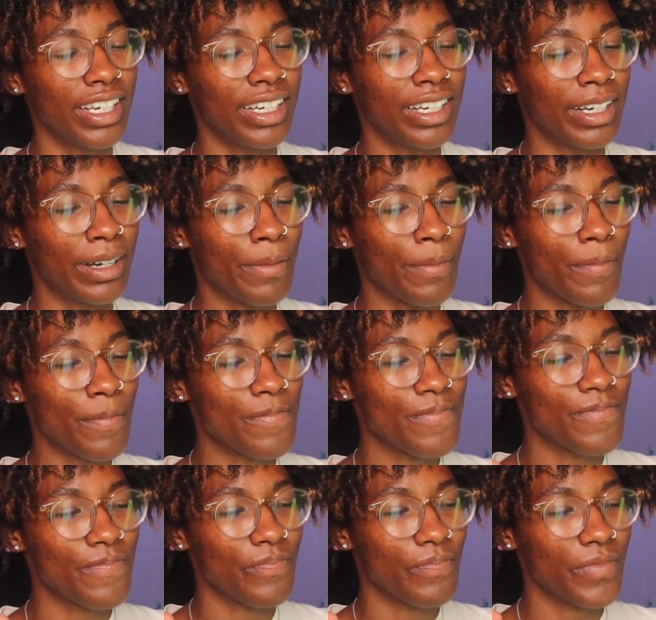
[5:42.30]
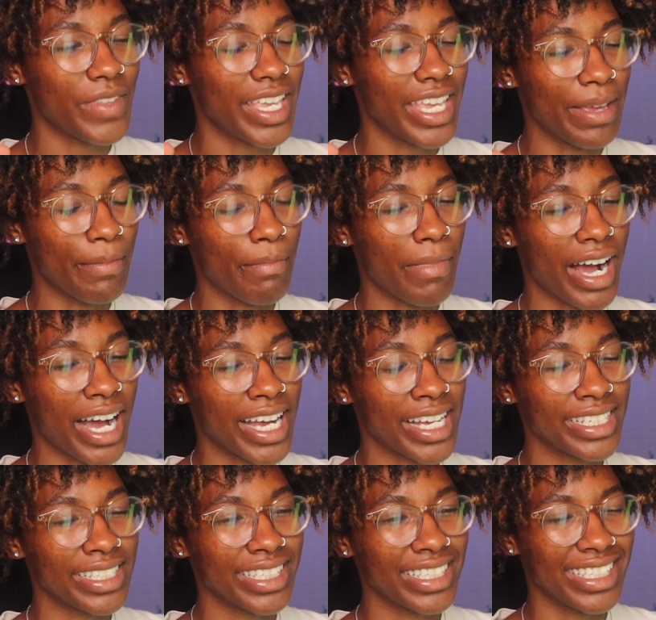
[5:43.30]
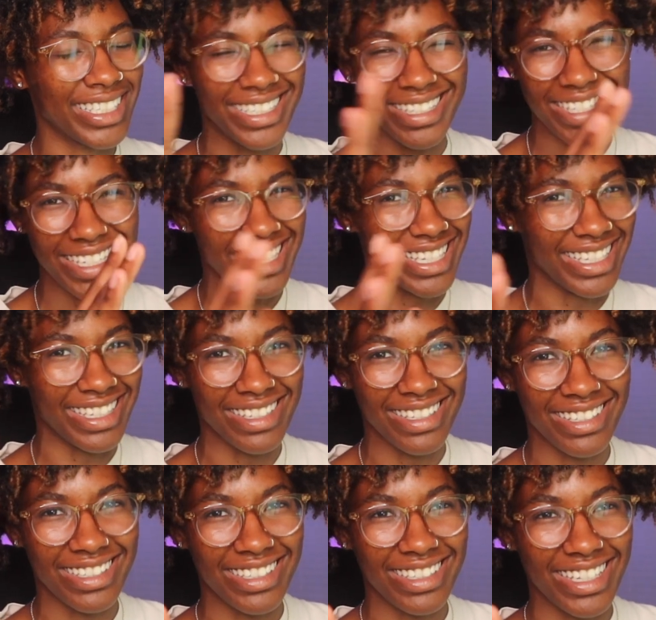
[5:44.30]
in mind in the end,